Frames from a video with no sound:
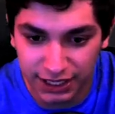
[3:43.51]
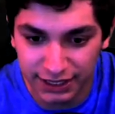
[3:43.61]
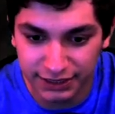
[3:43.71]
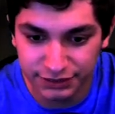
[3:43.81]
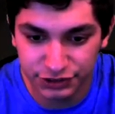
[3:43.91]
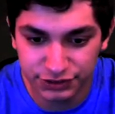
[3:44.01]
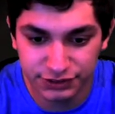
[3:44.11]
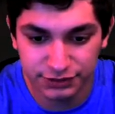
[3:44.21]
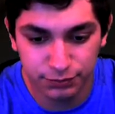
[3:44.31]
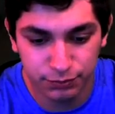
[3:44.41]
I
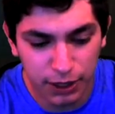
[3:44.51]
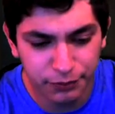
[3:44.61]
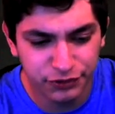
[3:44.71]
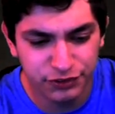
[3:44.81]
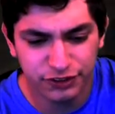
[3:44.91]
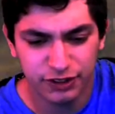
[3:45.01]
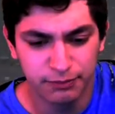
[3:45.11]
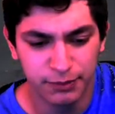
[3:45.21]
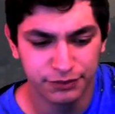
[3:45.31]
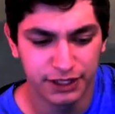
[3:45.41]
was just
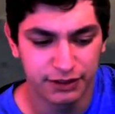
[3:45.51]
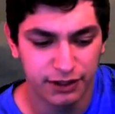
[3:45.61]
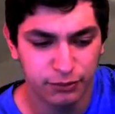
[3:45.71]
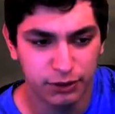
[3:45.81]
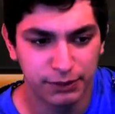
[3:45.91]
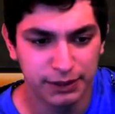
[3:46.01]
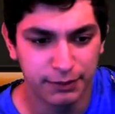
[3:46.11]
on Meltdown. I don't want to play